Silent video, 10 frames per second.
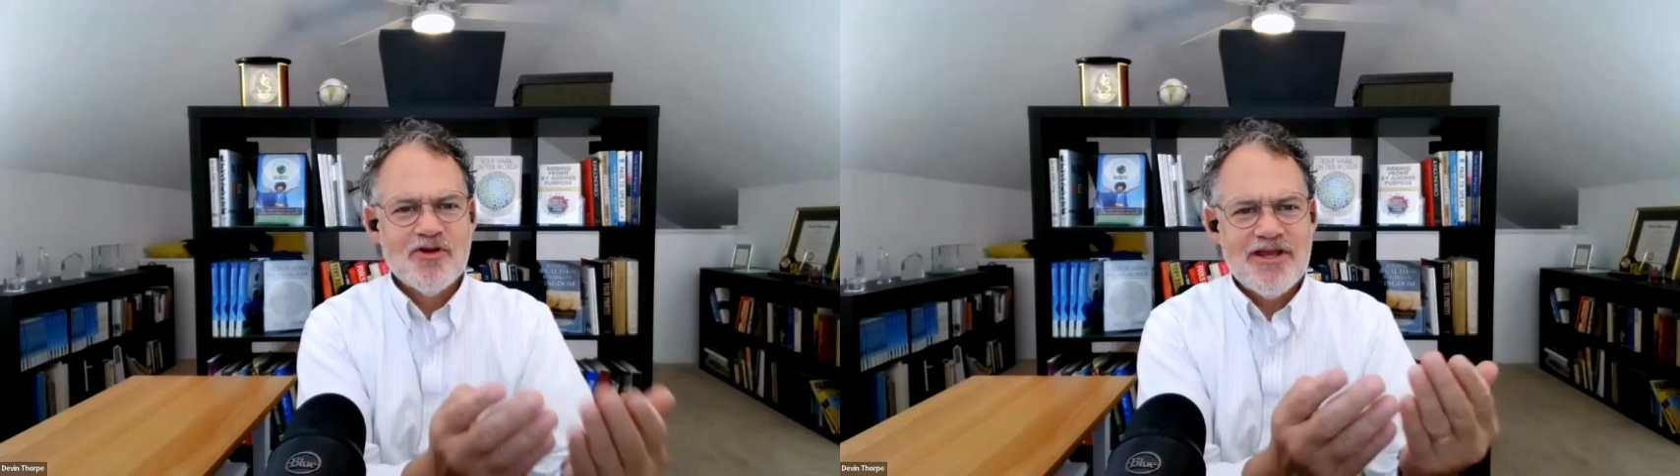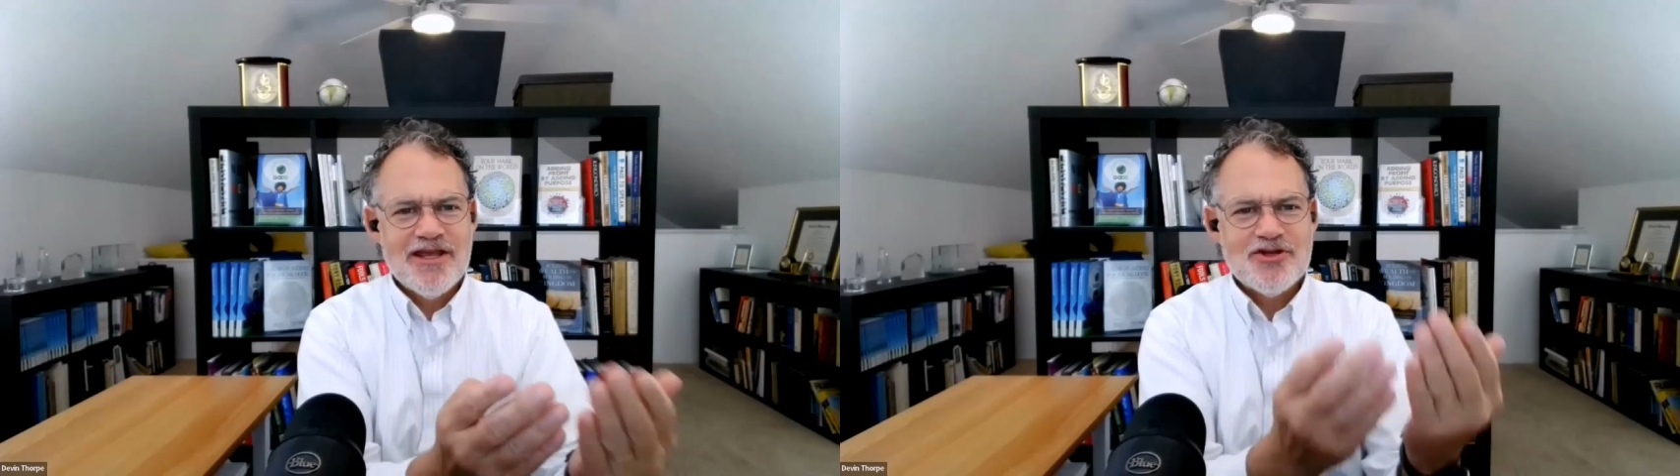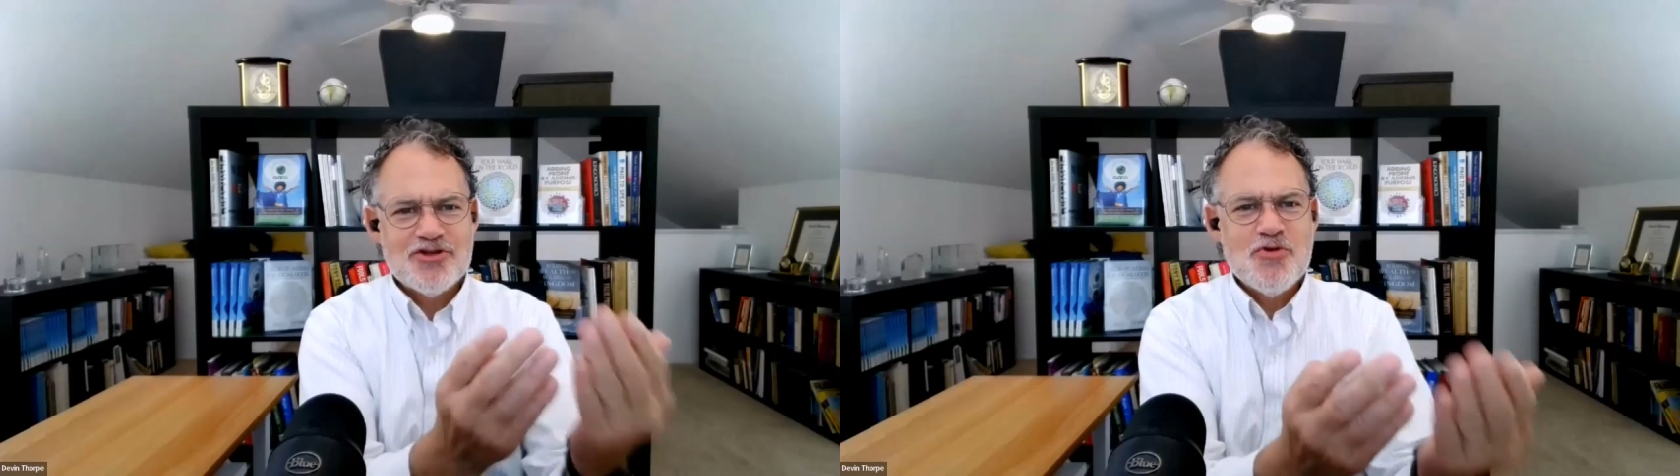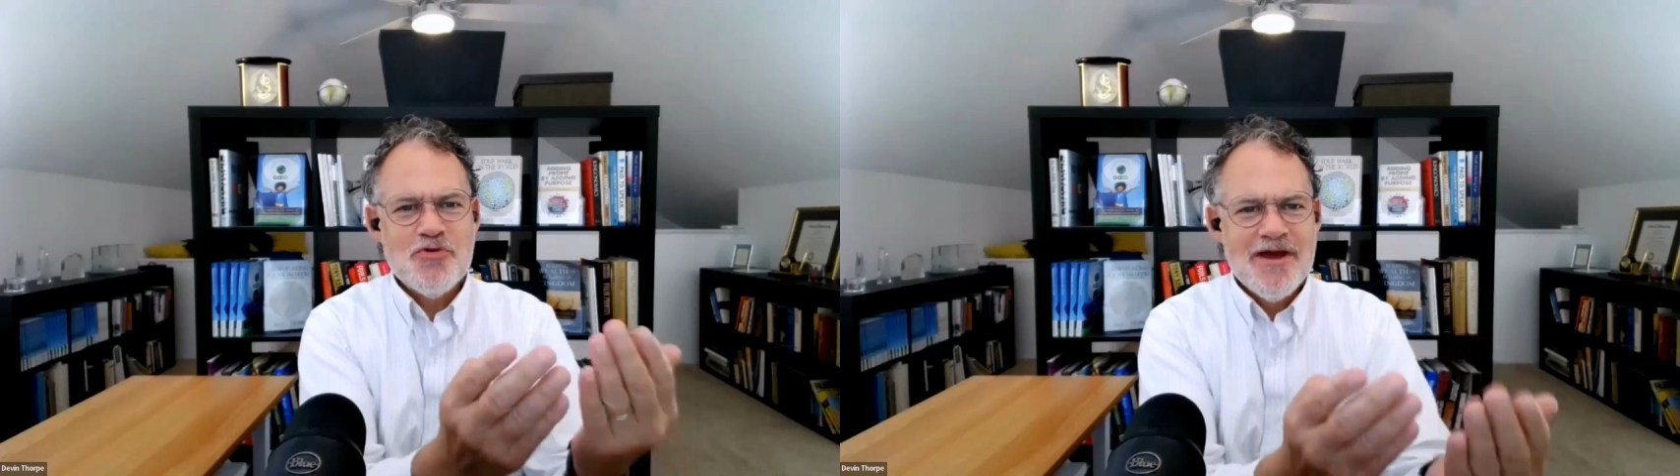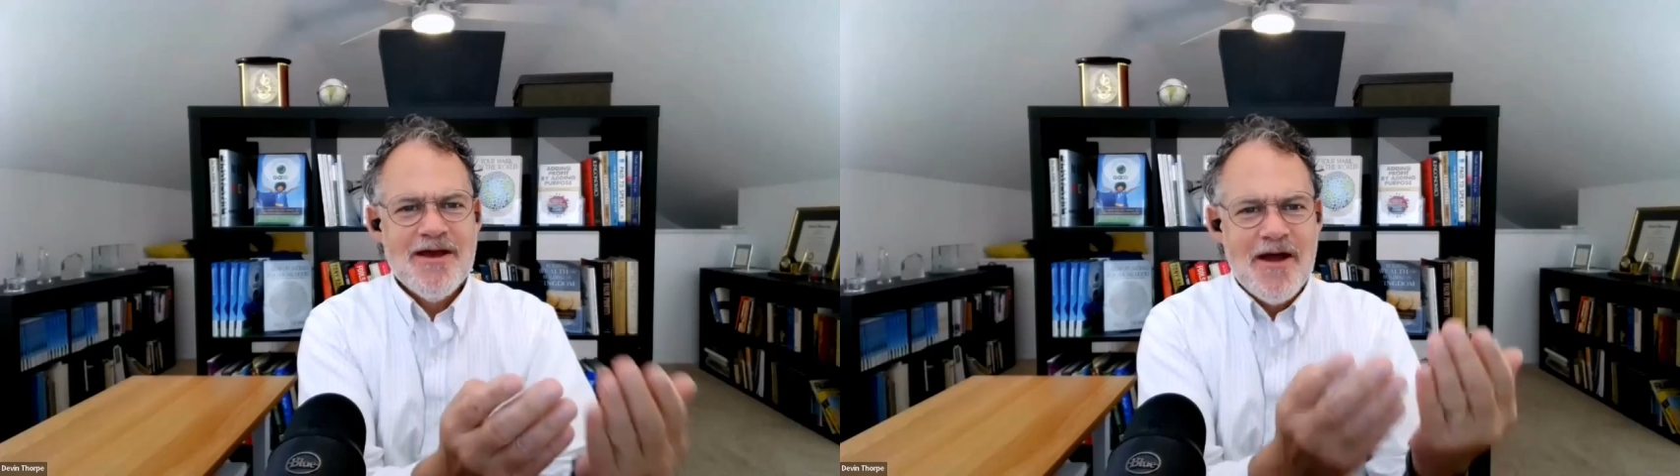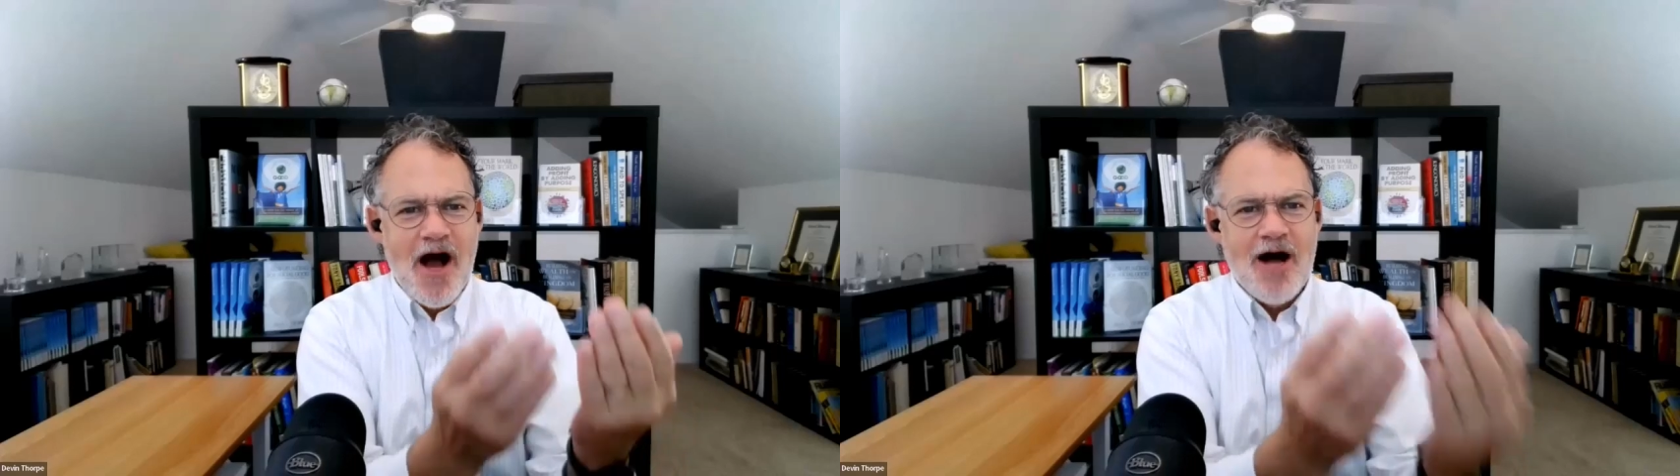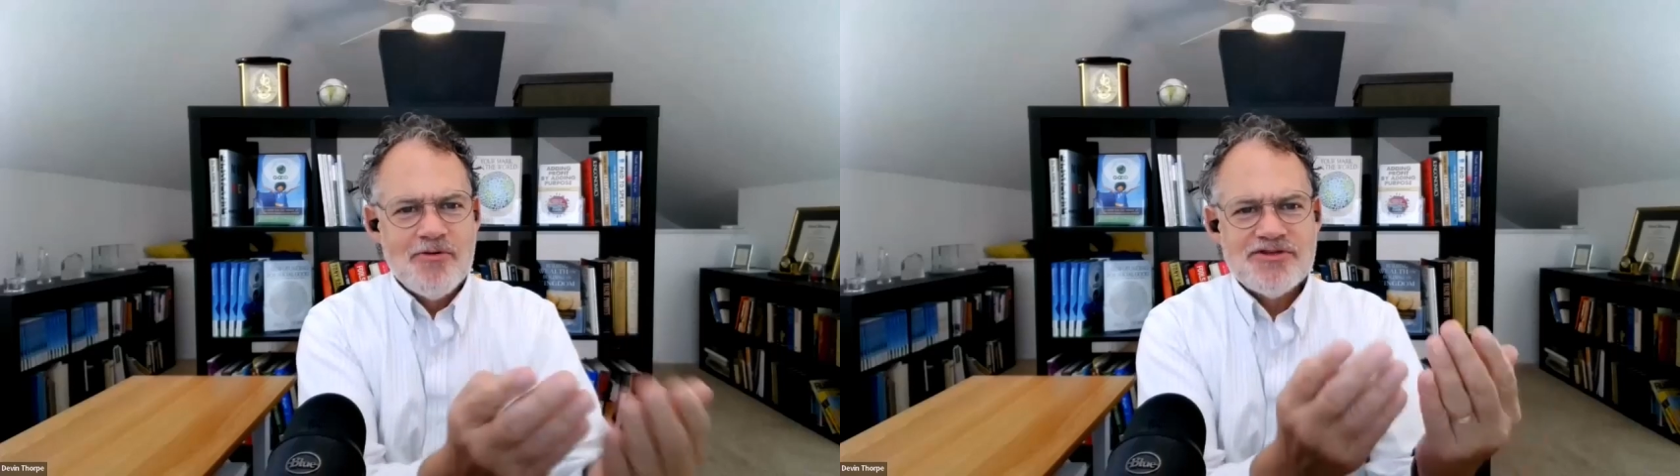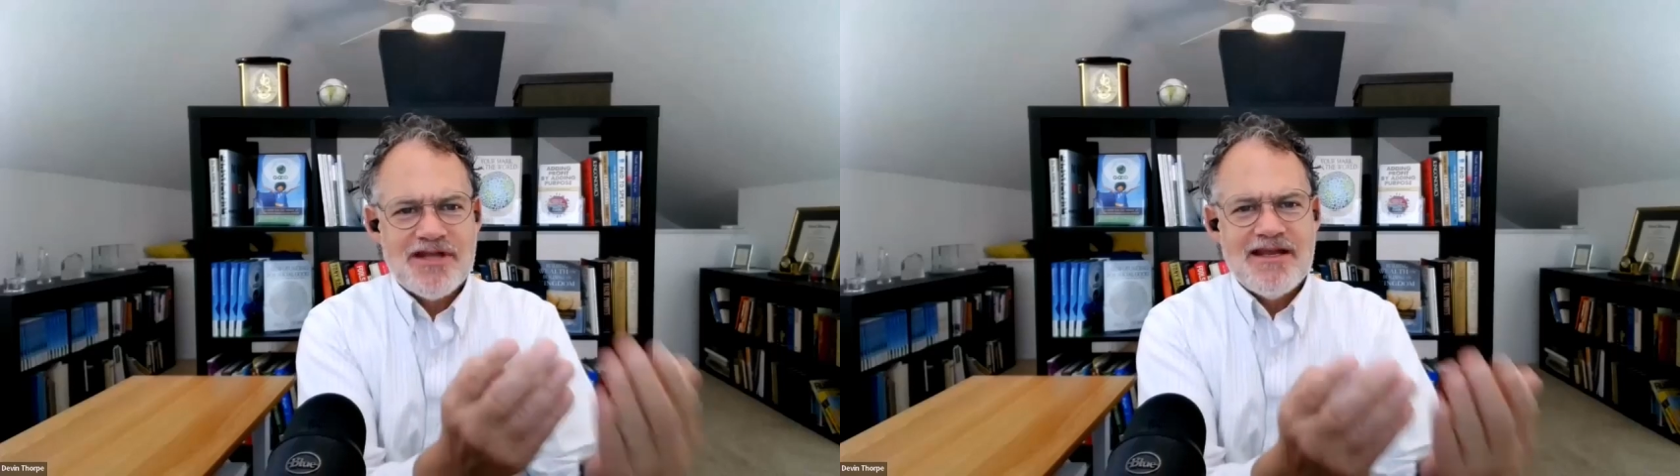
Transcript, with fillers: looking at two almost